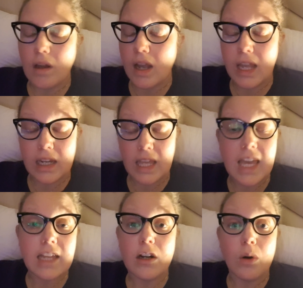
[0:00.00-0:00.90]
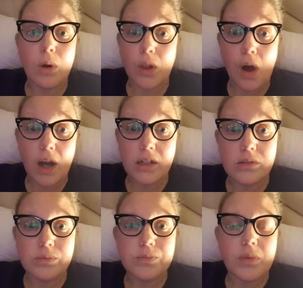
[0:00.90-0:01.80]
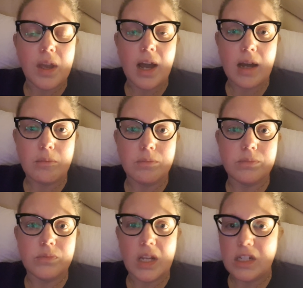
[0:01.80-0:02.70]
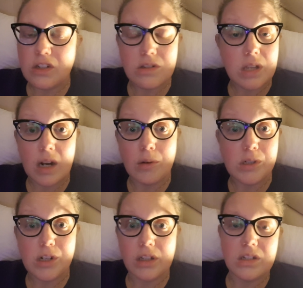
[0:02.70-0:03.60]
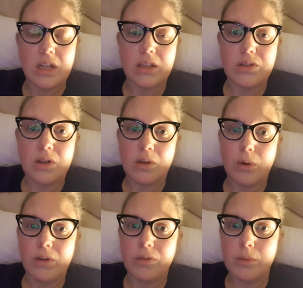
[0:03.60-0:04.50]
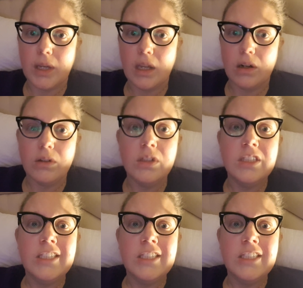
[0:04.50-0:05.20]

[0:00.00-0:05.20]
I get kiddo a lot, and he just said, I wish I could take this all away from you, kiddo.